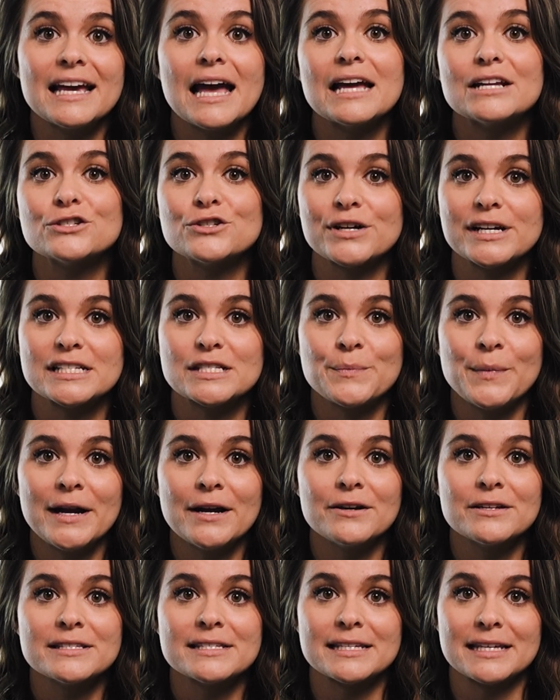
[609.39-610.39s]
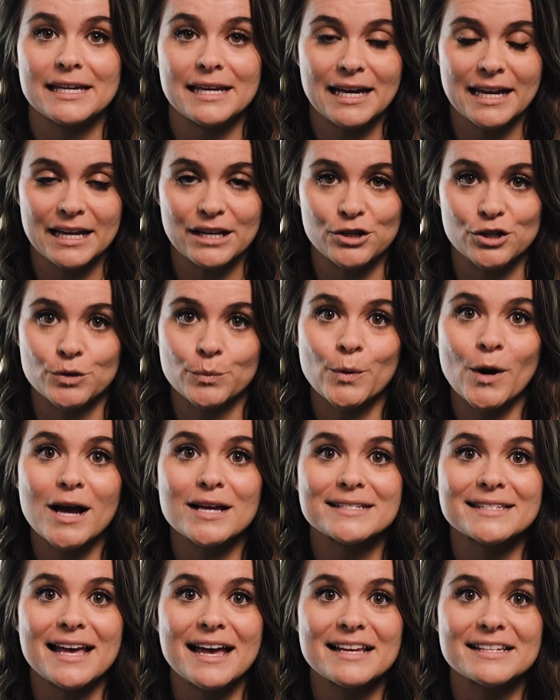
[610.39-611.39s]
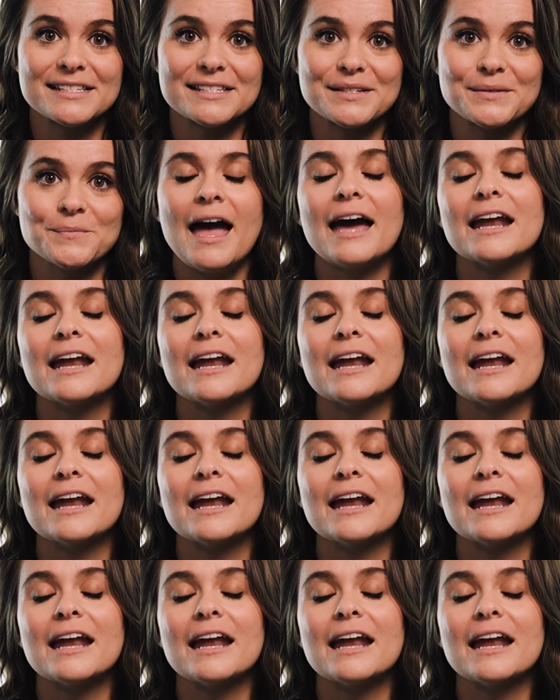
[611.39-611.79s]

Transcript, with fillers: and transparency in your process.